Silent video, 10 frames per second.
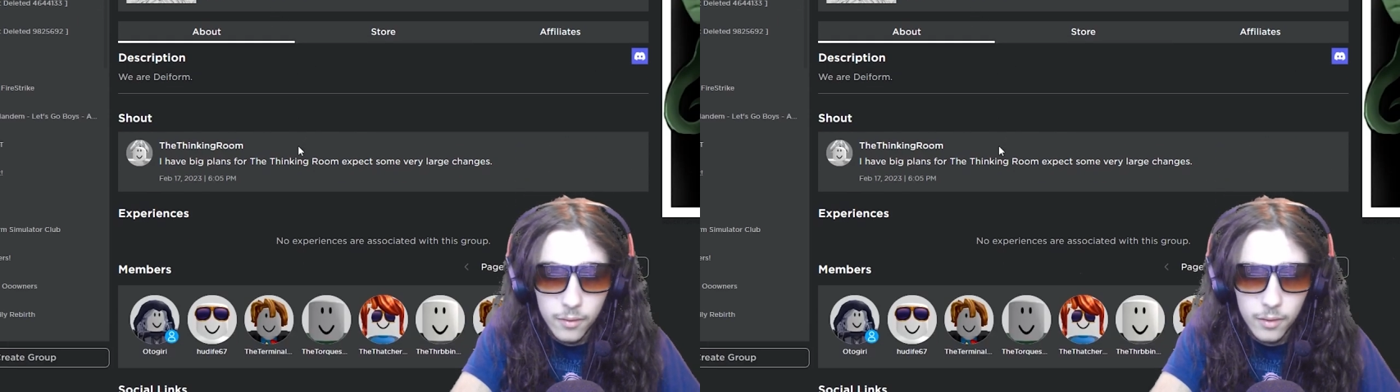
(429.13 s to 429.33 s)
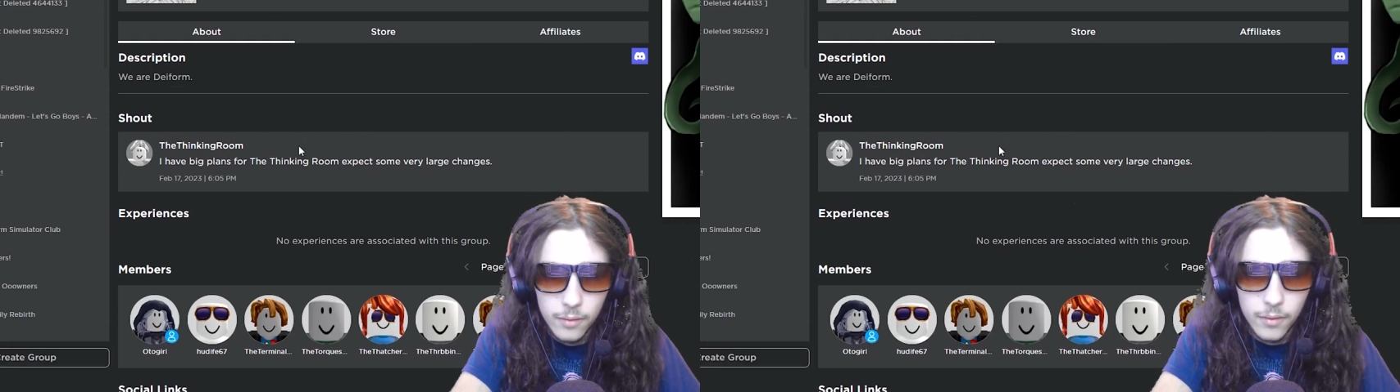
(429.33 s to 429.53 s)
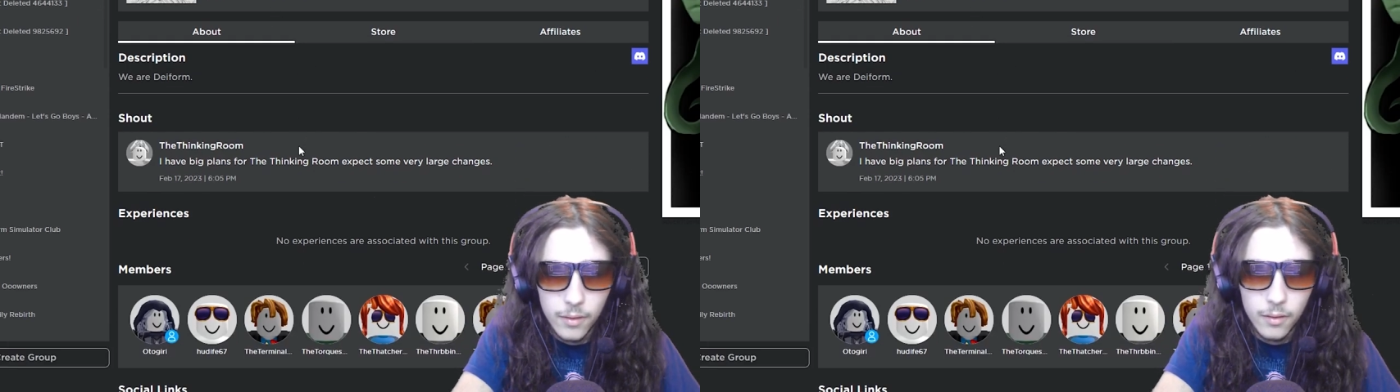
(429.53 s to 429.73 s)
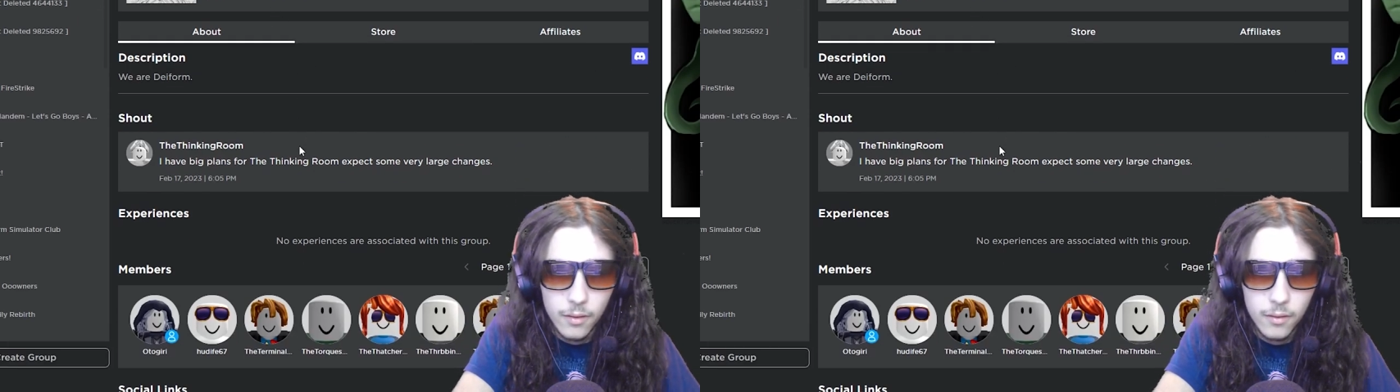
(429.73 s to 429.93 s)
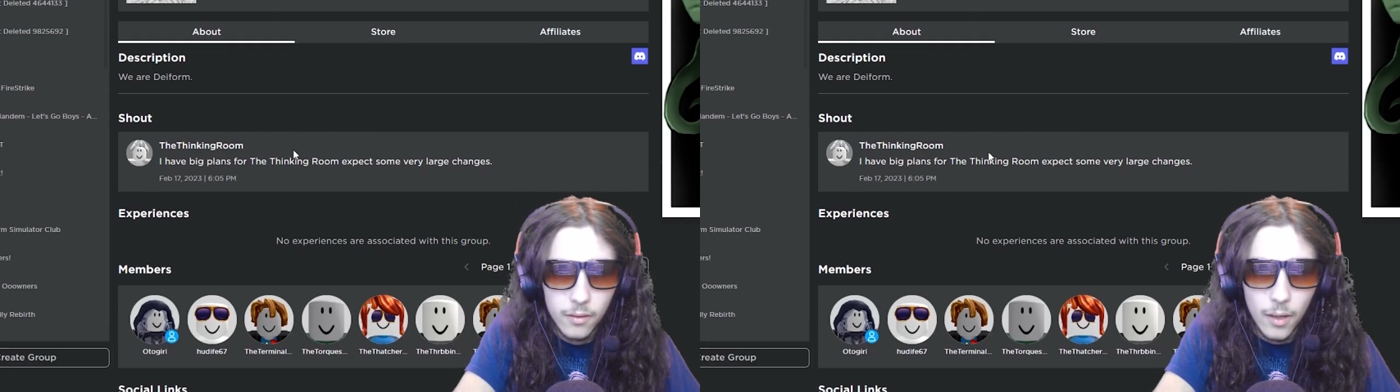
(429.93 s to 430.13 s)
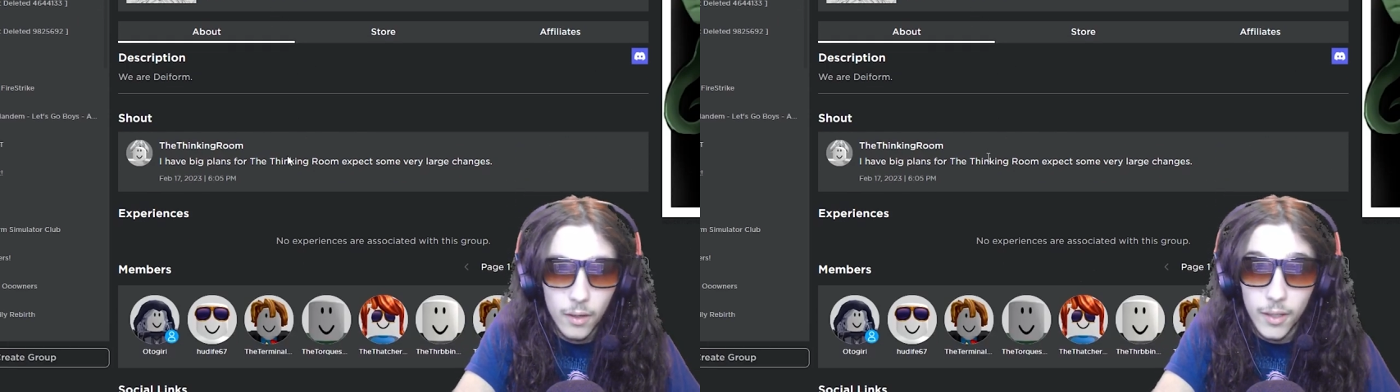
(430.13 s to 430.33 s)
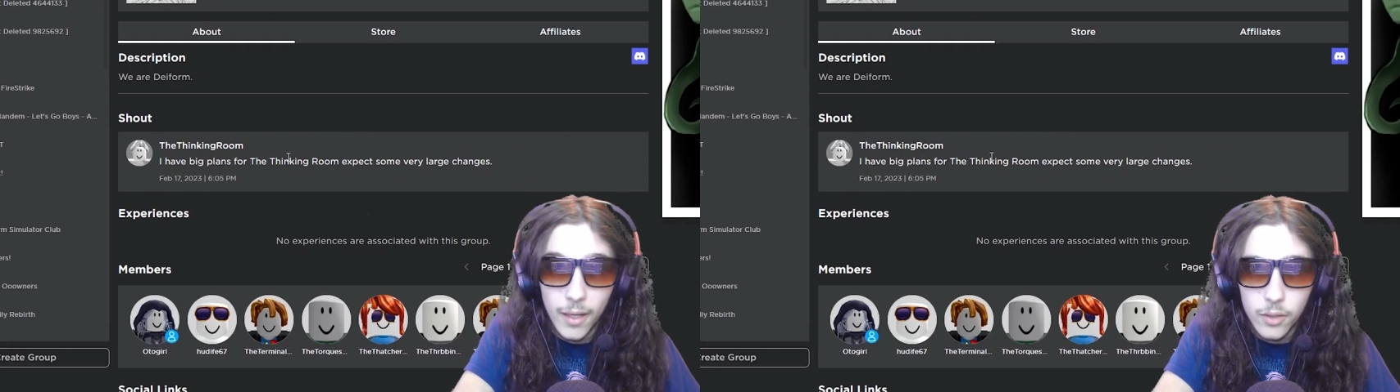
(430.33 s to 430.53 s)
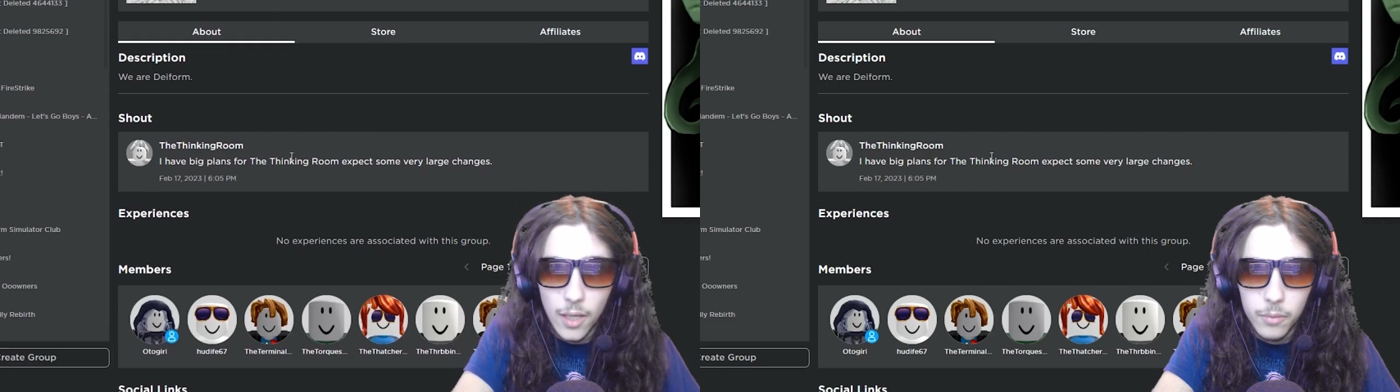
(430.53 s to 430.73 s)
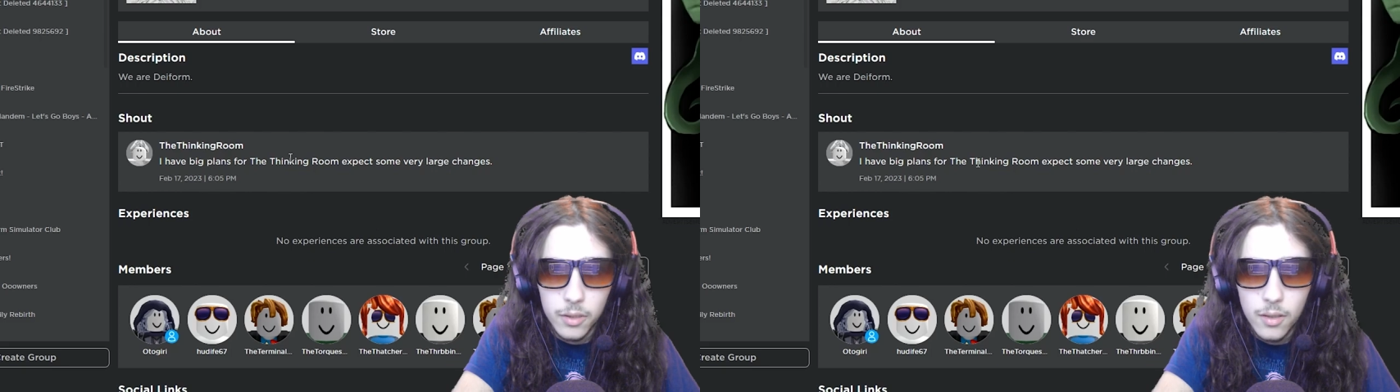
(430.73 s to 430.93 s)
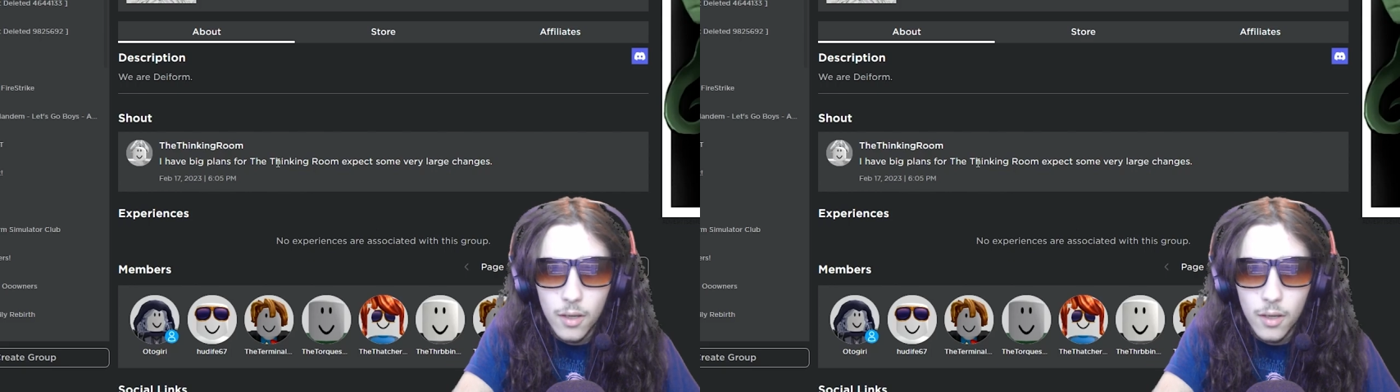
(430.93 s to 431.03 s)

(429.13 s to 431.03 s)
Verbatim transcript: if uh, anything else happens.